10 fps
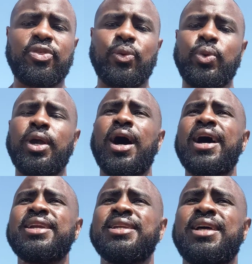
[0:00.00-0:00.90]
and we
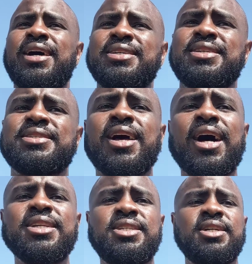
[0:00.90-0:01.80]
idolize this
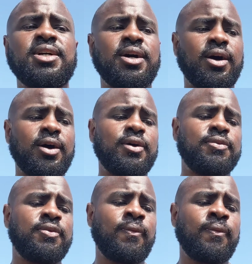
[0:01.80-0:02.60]
idea of